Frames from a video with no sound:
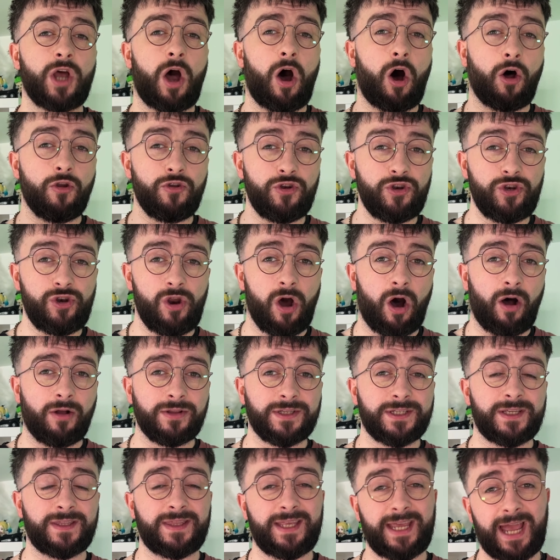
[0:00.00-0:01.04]
are not
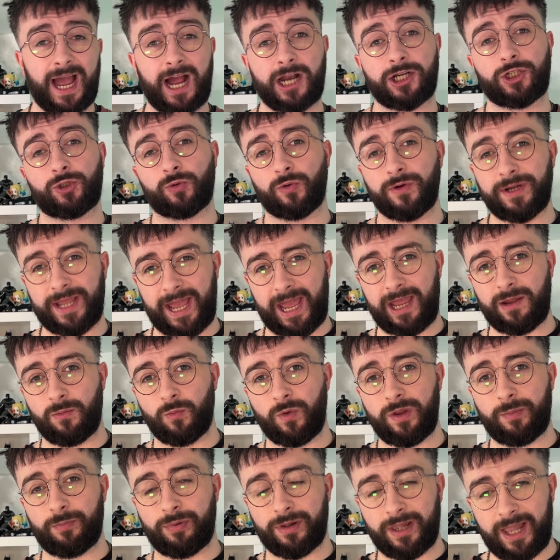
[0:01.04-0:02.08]
the actual game we
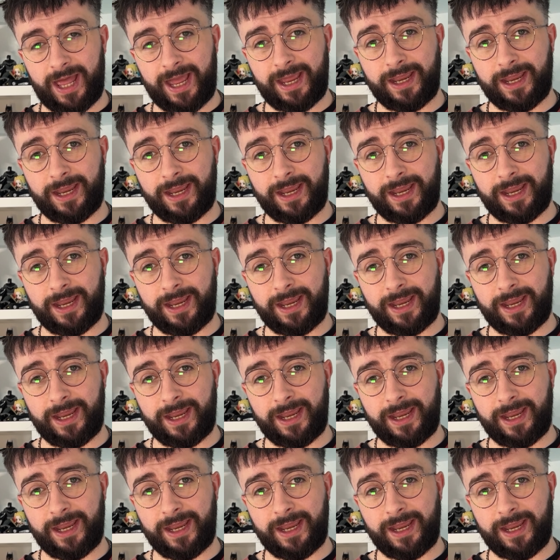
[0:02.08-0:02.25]
play.